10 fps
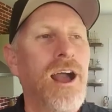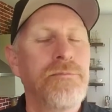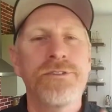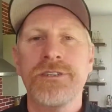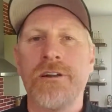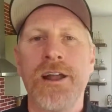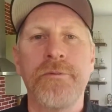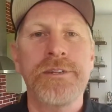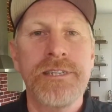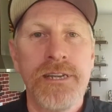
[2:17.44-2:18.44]
I'm going to start out
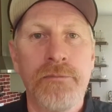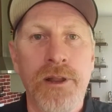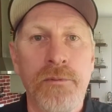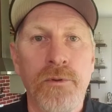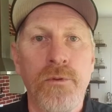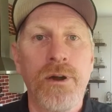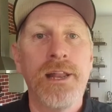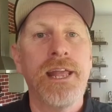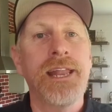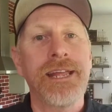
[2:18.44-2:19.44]
with tip #1,
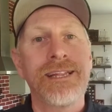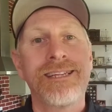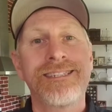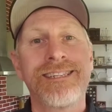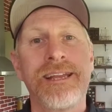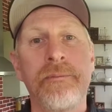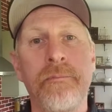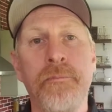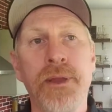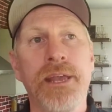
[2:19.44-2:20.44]
and it is the
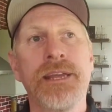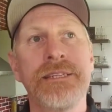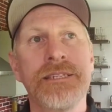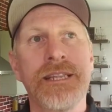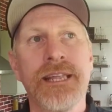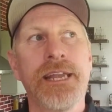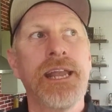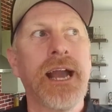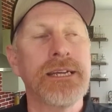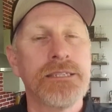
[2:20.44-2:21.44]
biggest
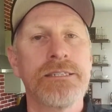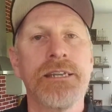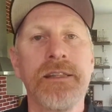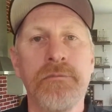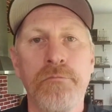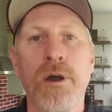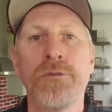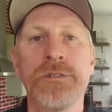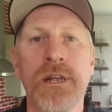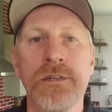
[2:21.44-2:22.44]
thing I see
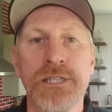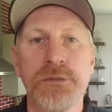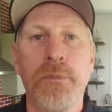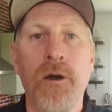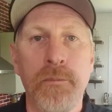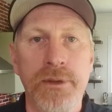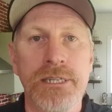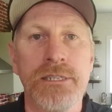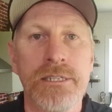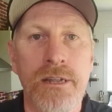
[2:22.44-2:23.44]
most small
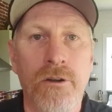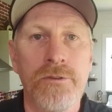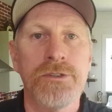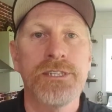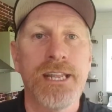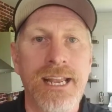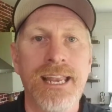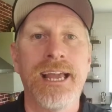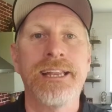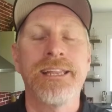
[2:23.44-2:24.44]
business owners
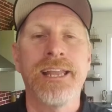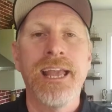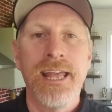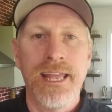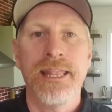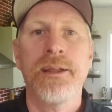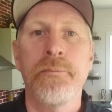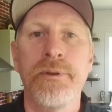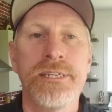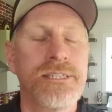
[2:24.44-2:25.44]
neglecting in their
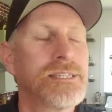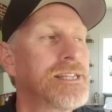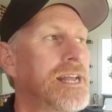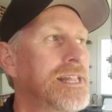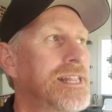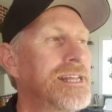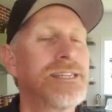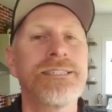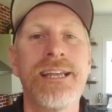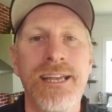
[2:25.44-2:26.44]
business, and
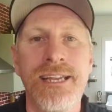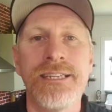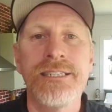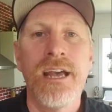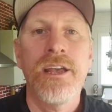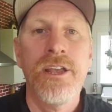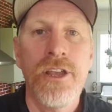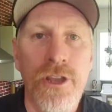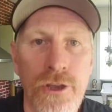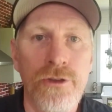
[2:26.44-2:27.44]
this is
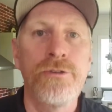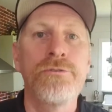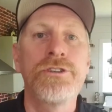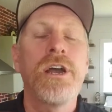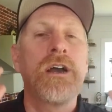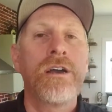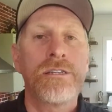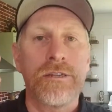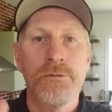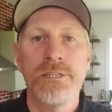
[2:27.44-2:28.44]
huge.
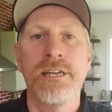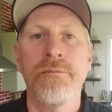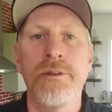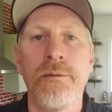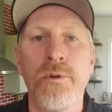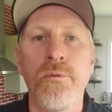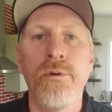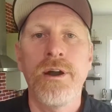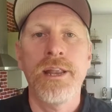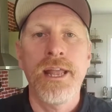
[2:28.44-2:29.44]
So tip
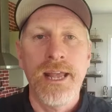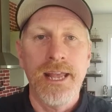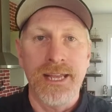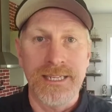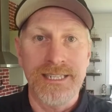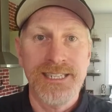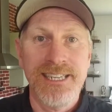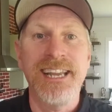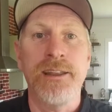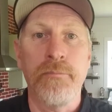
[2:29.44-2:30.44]
#1 is
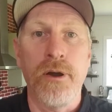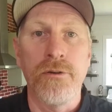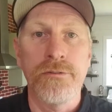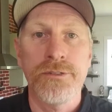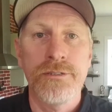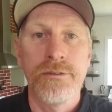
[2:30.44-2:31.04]
tent poles.